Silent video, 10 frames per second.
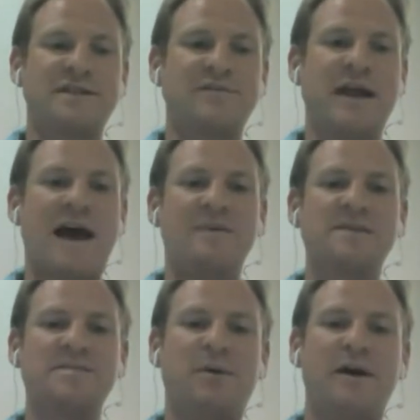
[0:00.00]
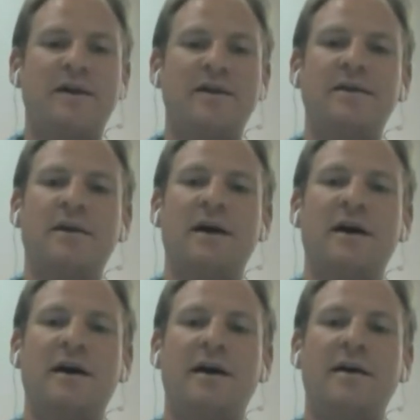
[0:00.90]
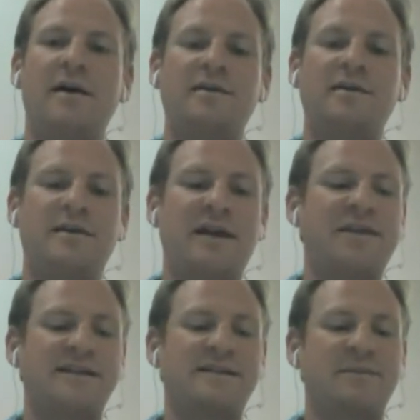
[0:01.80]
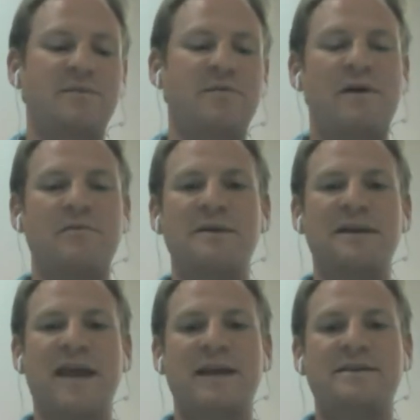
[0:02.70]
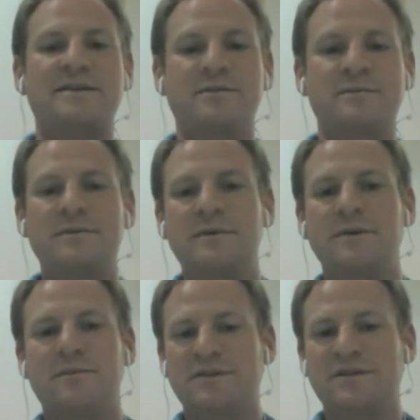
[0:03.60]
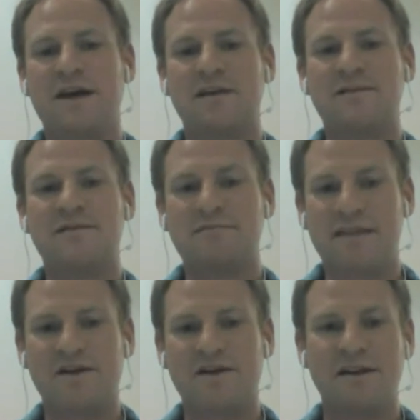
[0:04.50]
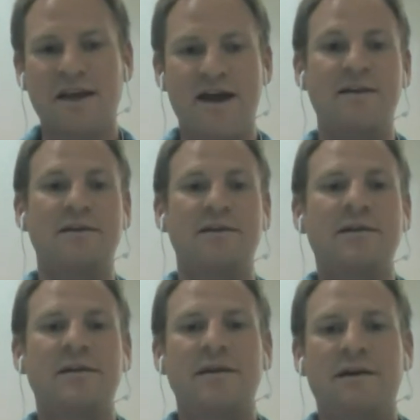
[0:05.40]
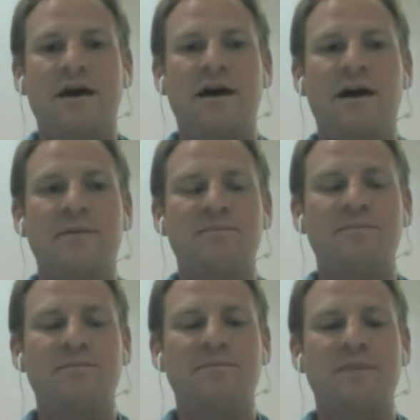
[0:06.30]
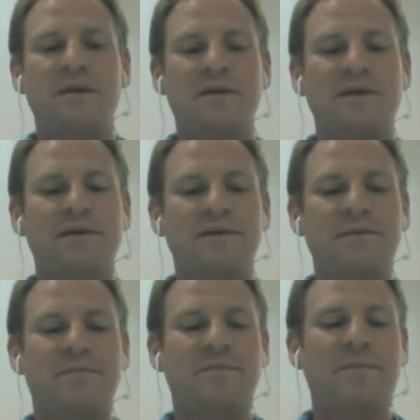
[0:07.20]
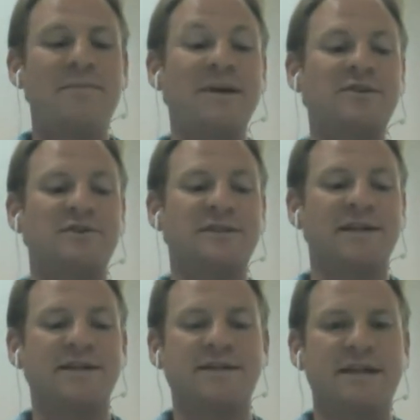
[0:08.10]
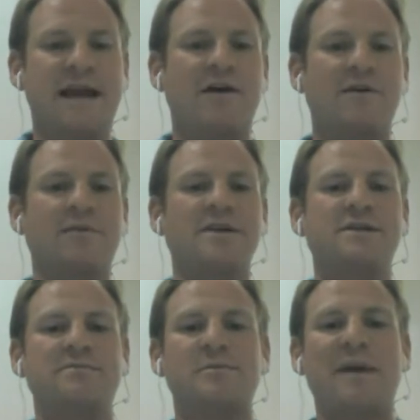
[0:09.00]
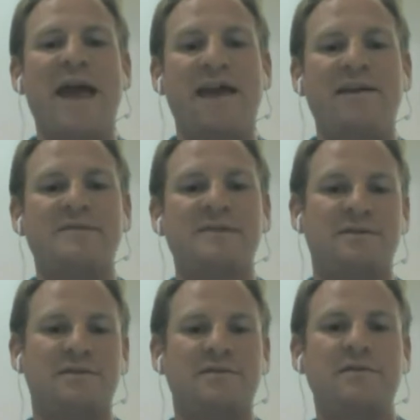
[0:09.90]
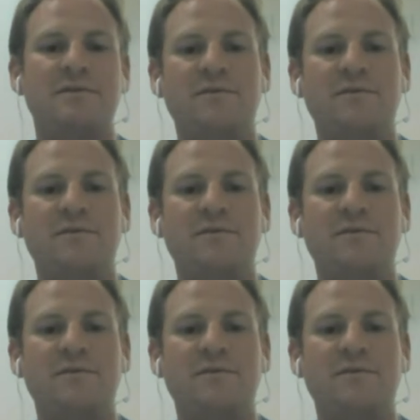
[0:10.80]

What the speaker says: just to see what happens. But and I think that's something we'll probably get to. We're just not there yet. But I'm interested to see how the consumer behaves